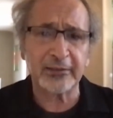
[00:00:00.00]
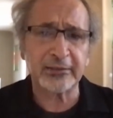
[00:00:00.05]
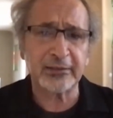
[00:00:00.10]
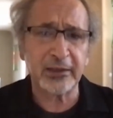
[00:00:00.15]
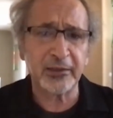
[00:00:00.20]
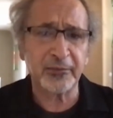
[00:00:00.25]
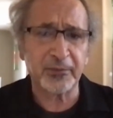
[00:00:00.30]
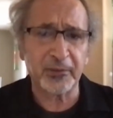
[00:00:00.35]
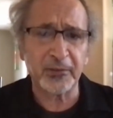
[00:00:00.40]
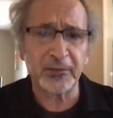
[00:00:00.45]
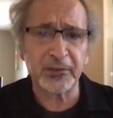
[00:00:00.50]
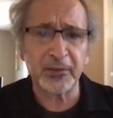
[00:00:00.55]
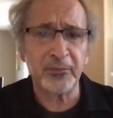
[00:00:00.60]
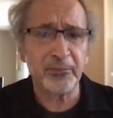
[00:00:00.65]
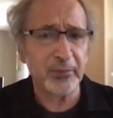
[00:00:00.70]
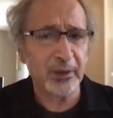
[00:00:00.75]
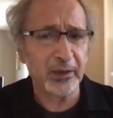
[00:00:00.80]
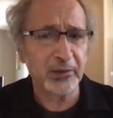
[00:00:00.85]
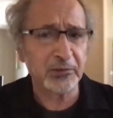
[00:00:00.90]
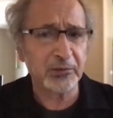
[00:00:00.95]
asking for
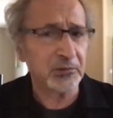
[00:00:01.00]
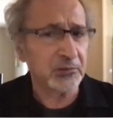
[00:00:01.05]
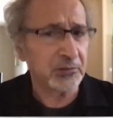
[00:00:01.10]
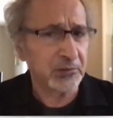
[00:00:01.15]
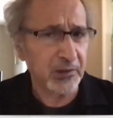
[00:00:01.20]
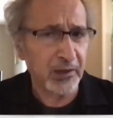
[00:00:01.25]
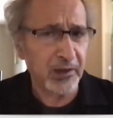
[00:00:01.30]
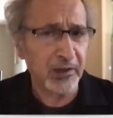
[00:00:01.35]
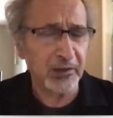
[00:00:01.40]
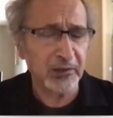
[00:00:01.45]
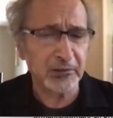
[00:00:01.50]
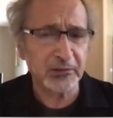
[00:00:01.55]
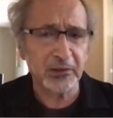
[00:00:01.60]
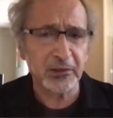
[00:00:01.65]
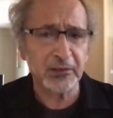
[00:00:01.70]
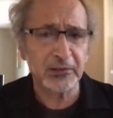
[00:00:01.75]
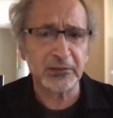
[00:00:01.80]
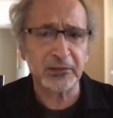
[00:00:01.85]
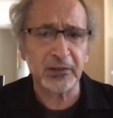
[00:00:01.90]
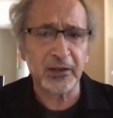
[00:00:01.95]
some major
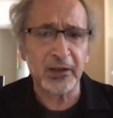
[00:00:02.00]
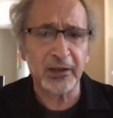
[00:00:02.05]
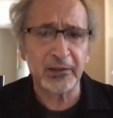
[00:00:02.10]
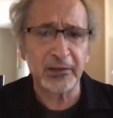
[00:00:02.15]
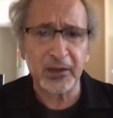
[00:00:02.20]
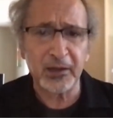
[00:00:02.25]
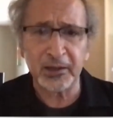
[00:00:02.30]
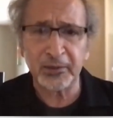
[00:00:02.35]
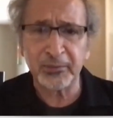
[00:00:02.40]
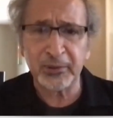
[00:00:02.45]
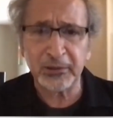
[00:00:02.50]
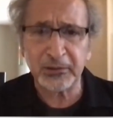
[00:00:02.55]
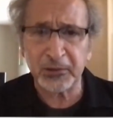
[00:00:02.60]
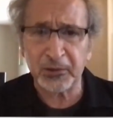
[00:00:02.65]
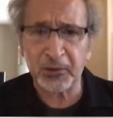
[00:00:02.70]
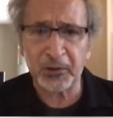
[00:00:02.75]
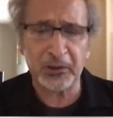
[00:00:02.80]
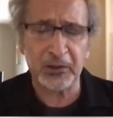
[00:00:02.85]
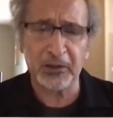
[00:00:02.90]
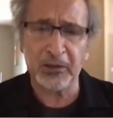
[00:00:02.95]
change inside Ottoman
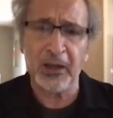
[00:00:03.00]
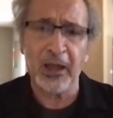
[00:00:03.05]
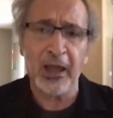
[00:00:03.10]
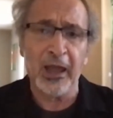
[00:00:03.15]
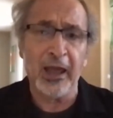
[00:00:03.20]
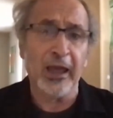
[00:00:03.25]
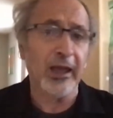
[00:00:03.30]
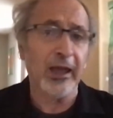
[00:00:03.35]
Turkey.